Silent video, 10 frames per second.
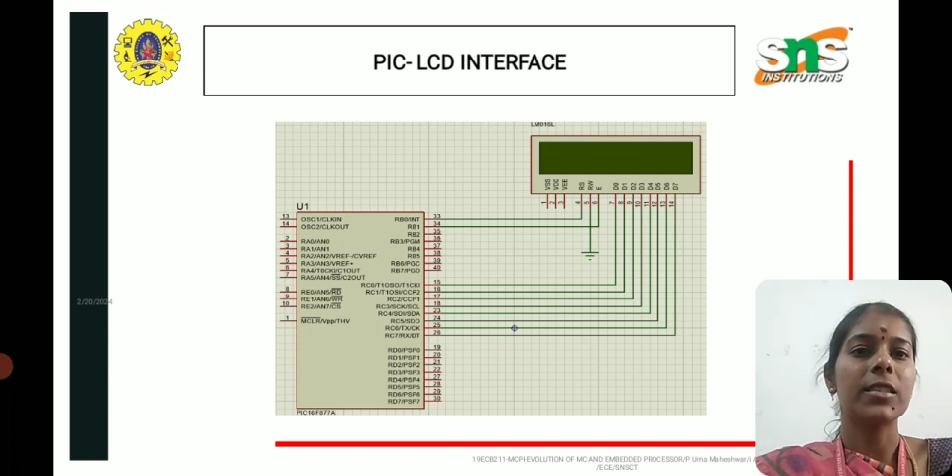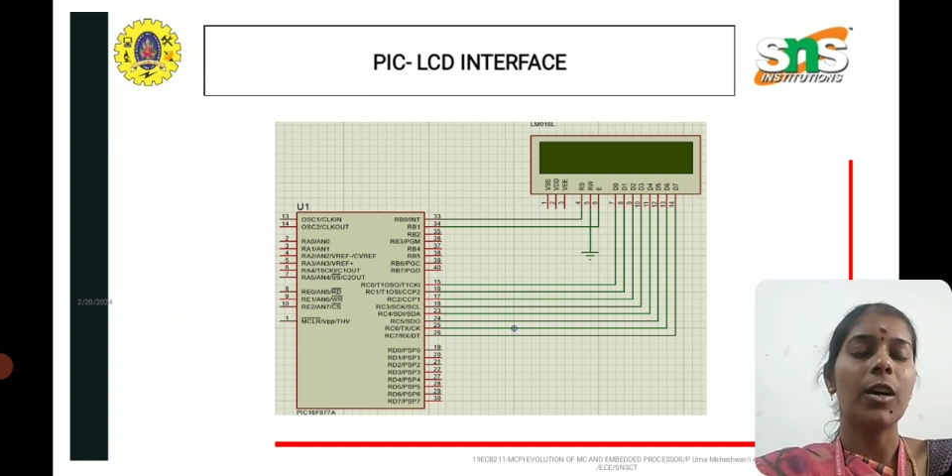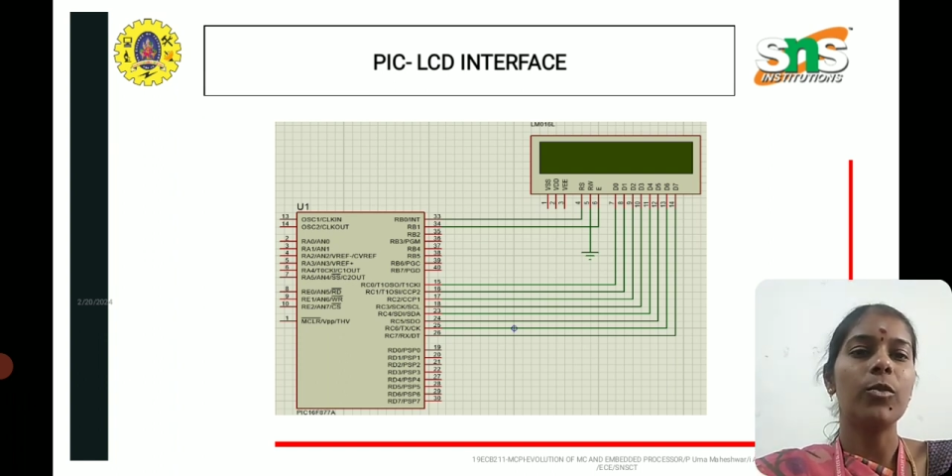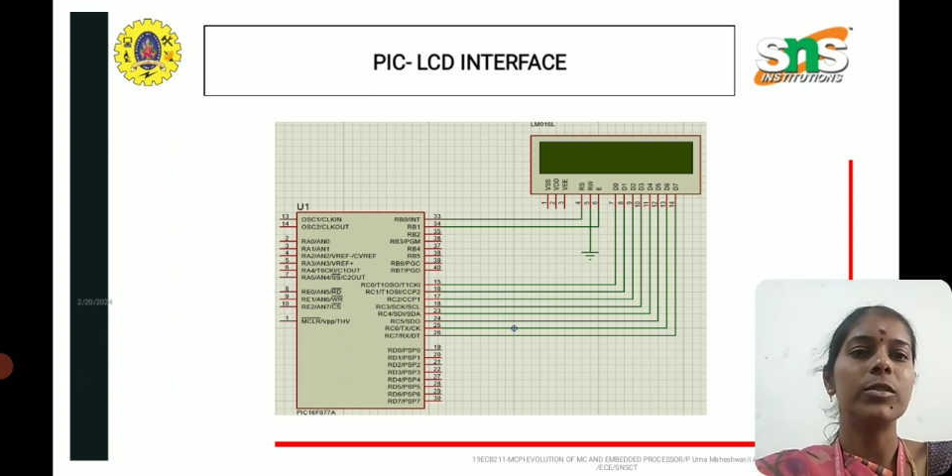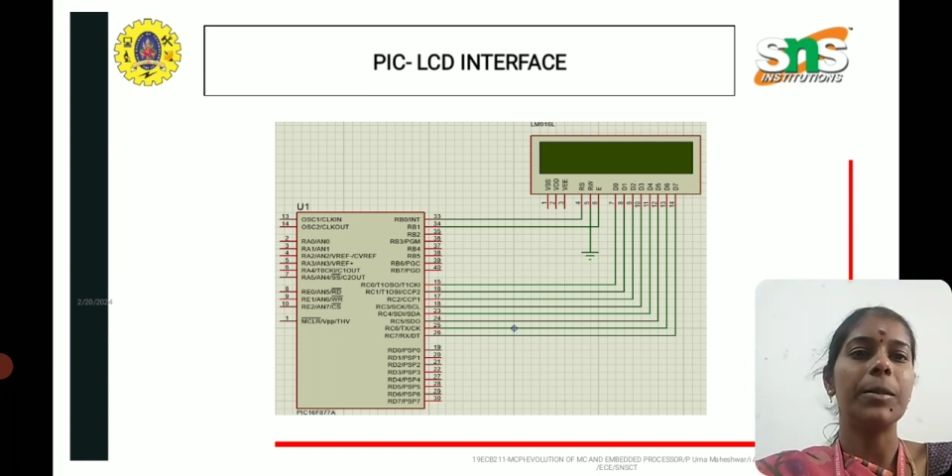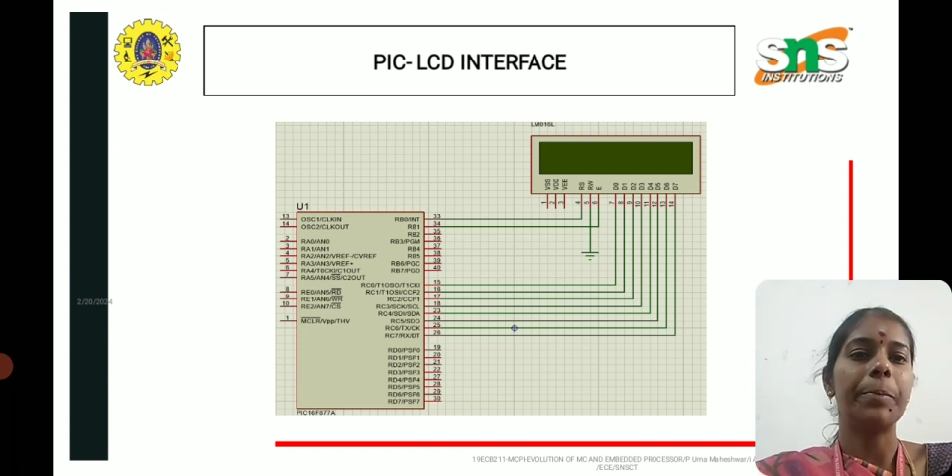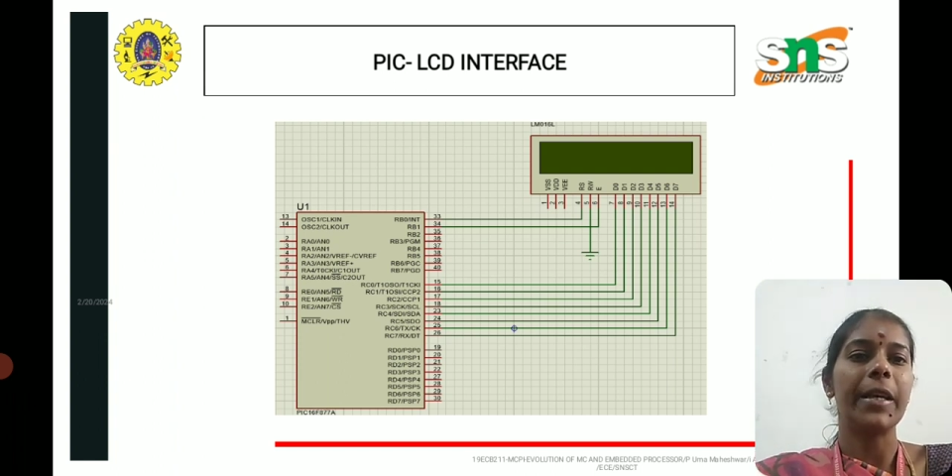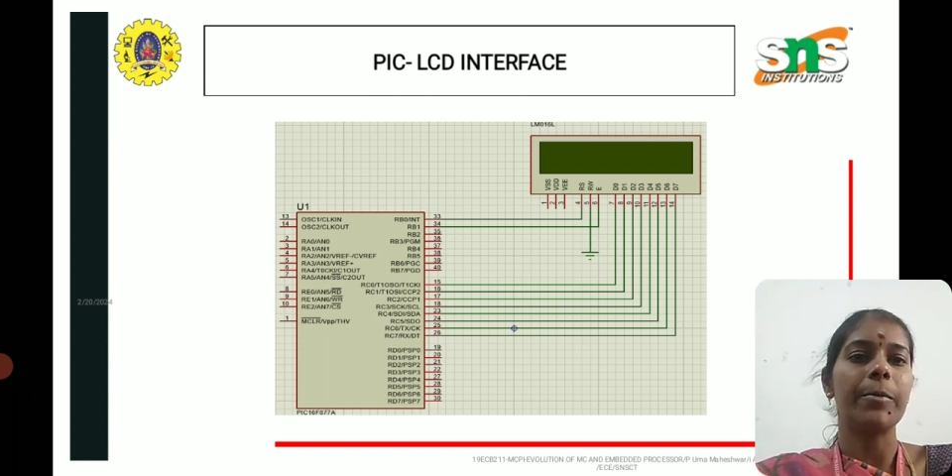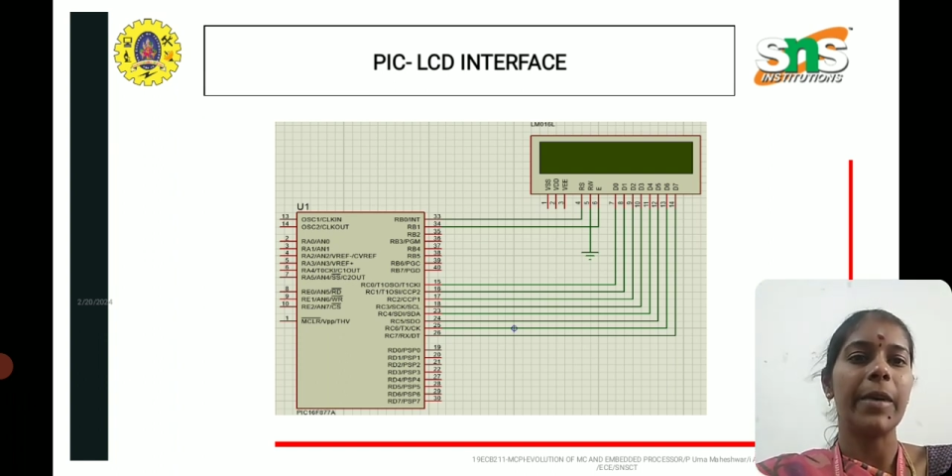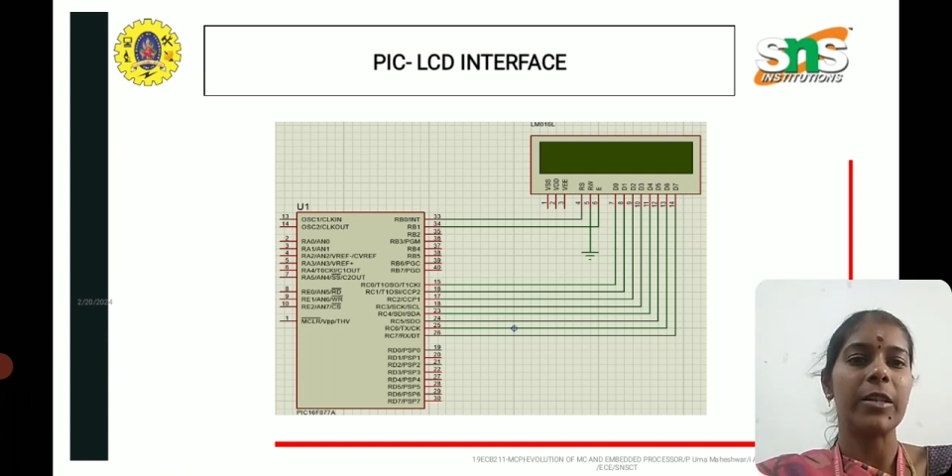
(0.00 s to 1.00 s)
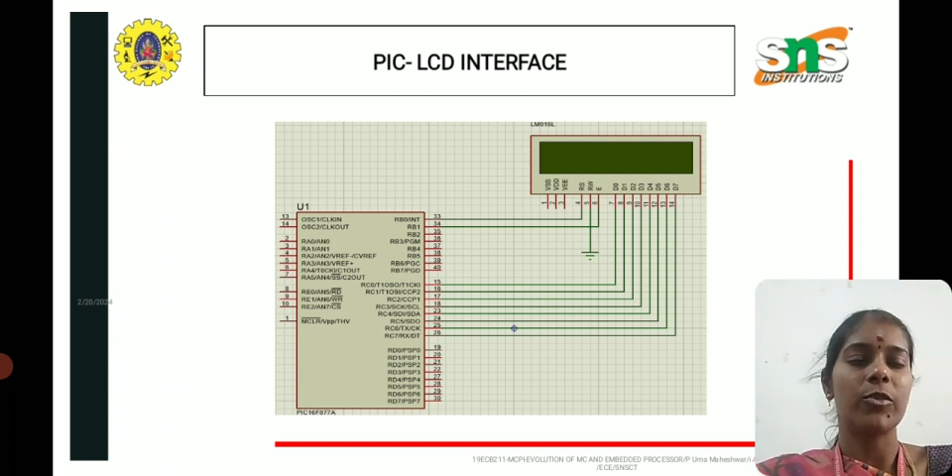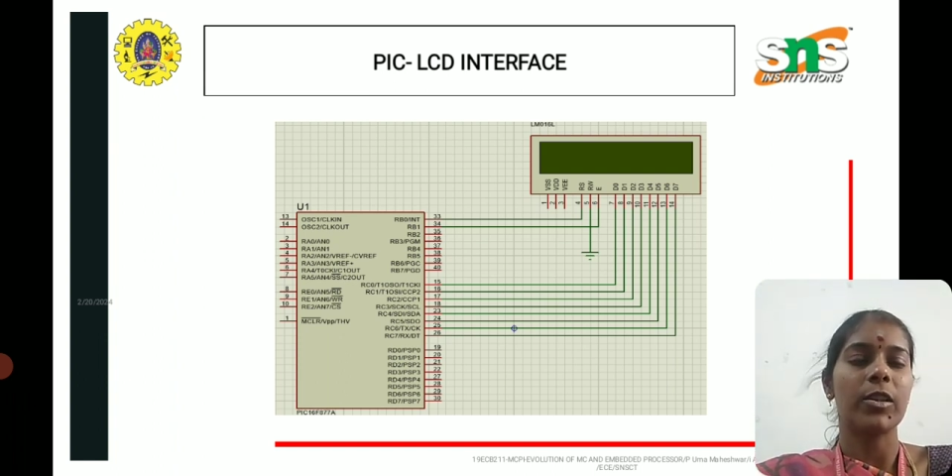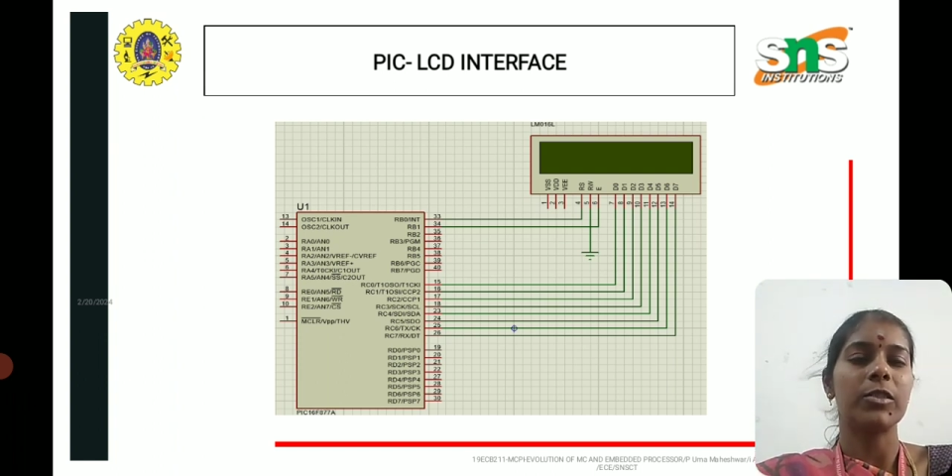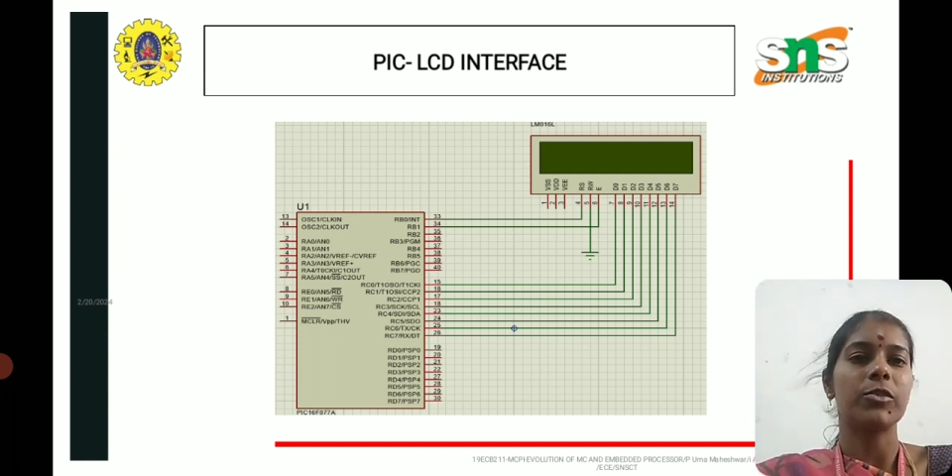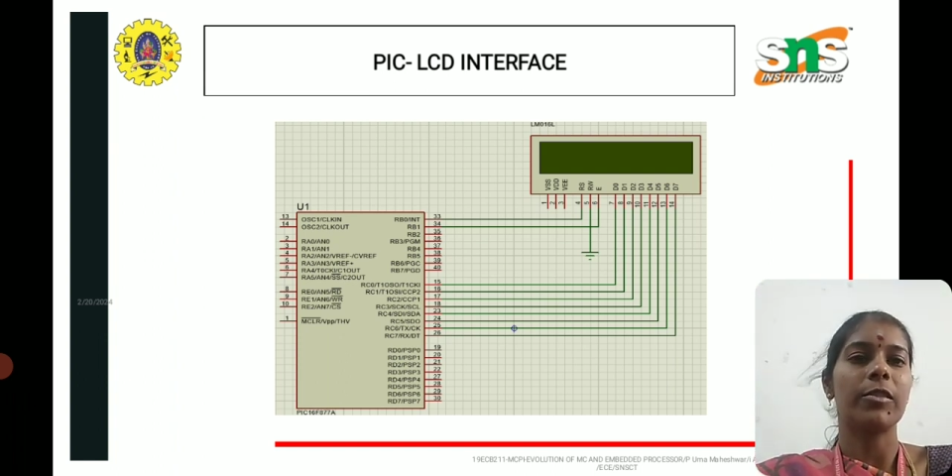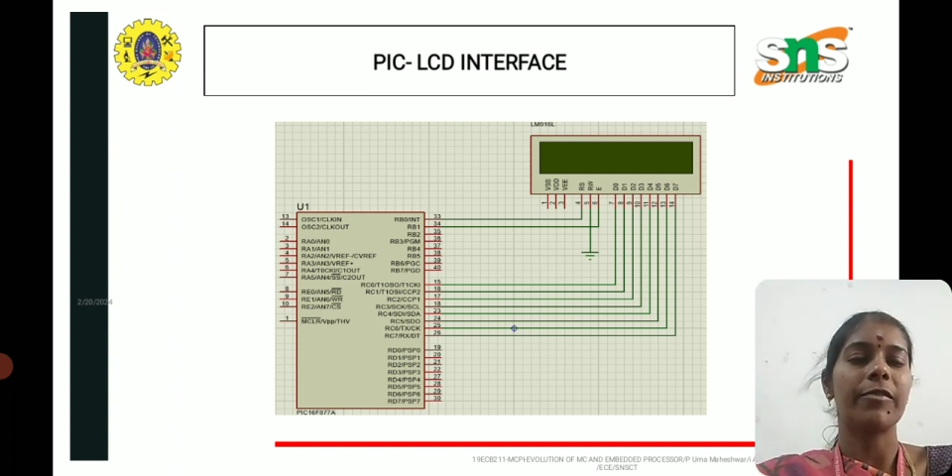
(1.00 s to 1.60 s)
how the PIC microcontroller,